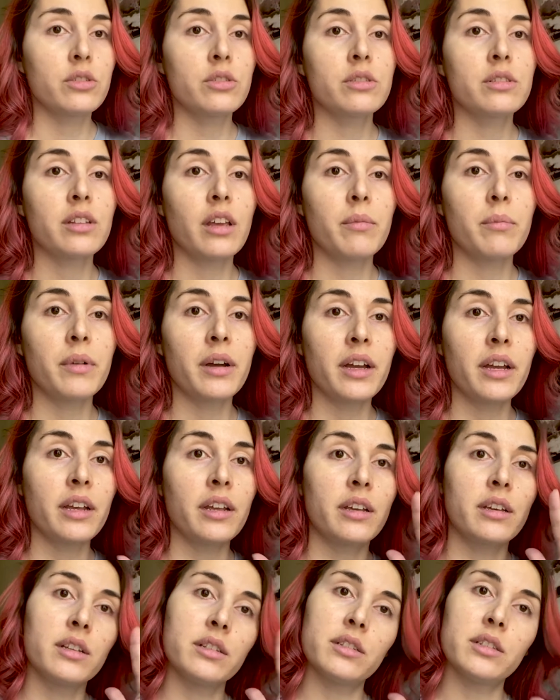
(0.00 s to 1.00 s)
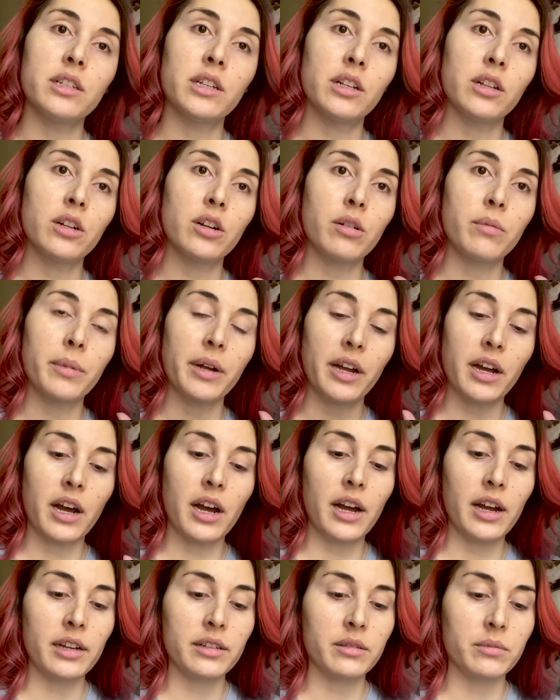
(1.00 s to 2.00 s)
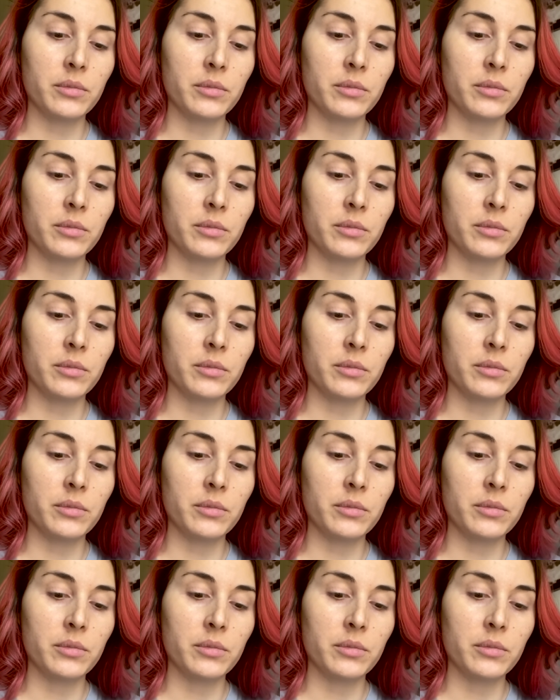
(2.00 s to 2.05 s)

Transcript: To set my concealer on my eyes,